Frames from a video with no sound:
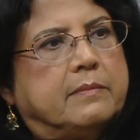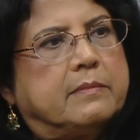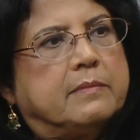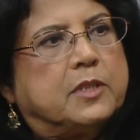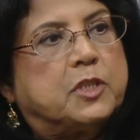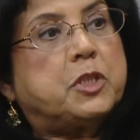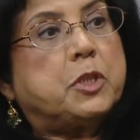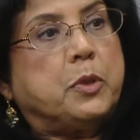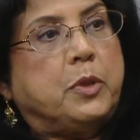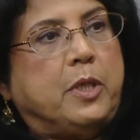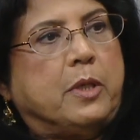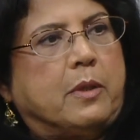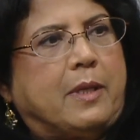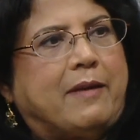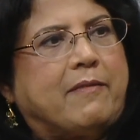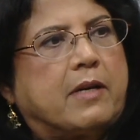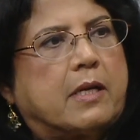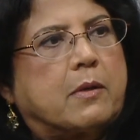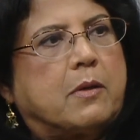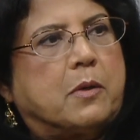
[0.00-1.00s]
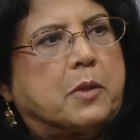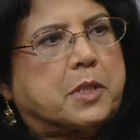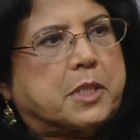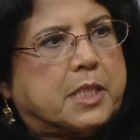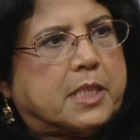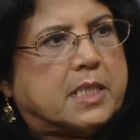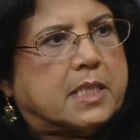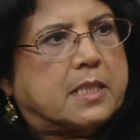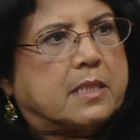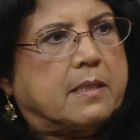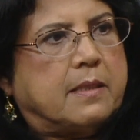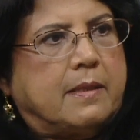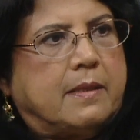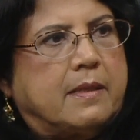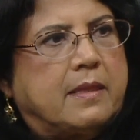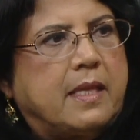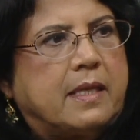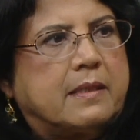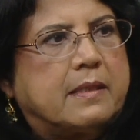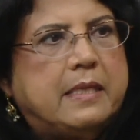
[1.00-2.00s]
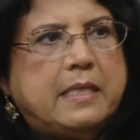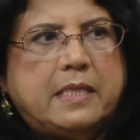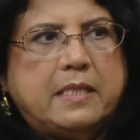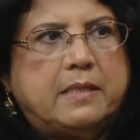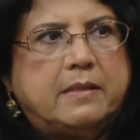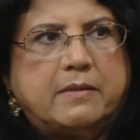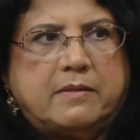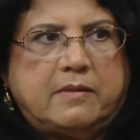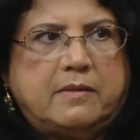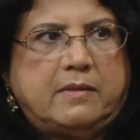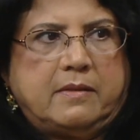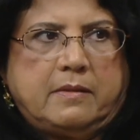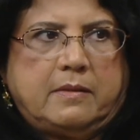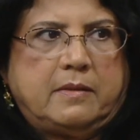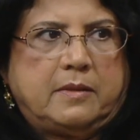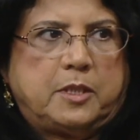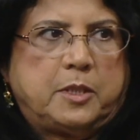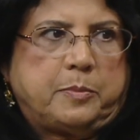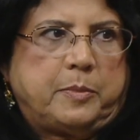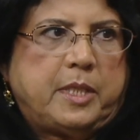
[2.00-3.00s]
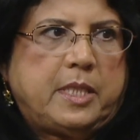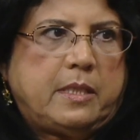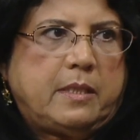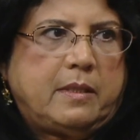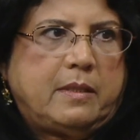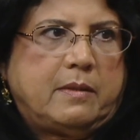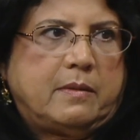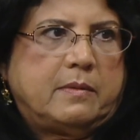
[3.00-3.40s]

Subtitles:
studio level courses that need to be,